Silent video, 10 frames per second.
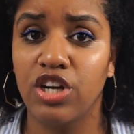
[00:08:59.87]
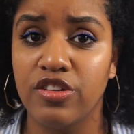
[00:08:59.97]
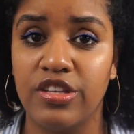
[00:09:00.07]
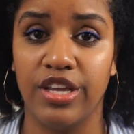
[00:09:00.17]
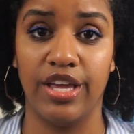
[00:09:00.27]

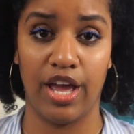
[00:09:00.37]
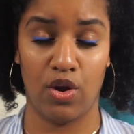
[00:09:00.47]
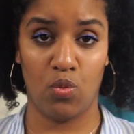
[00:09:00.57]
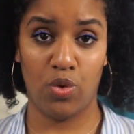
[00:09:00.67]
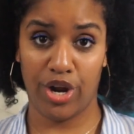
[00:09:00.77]
her to
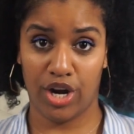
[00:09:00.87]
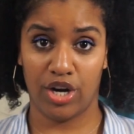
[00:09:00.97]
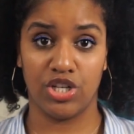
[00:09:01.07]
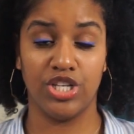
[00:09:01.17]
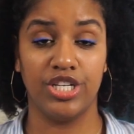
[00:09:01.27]
get
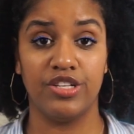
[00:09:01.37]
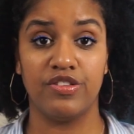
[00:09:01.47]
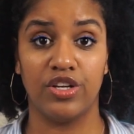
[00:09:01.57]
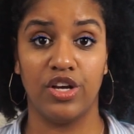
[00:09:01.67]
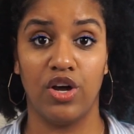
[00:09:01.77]
where she
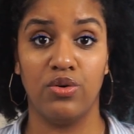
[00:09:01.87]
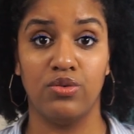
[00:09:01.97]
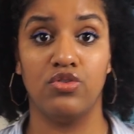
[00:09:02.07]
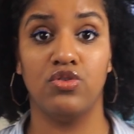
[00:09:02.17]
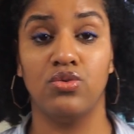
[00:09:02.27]
needs to
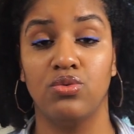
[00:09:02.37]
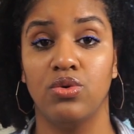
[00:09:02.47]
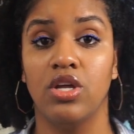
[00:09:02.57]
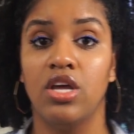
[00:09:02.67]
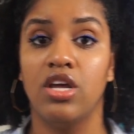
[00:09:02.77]
go
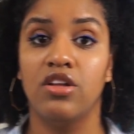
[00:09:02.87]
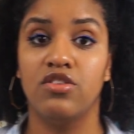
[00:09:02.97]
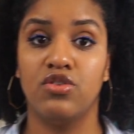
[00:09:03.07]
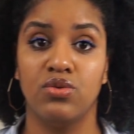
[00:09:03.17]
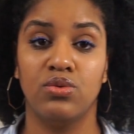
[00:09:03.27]
to
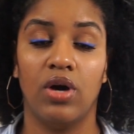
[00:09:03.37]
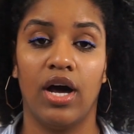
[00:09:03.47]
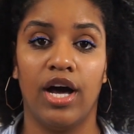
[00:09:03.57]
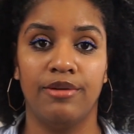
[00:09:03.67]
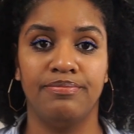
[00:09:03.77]

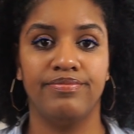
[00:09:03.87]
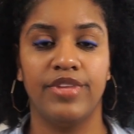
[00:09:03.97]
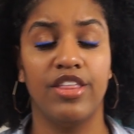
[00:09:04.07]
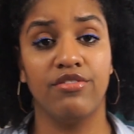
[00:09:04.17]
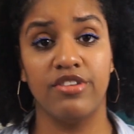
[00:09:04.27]
in the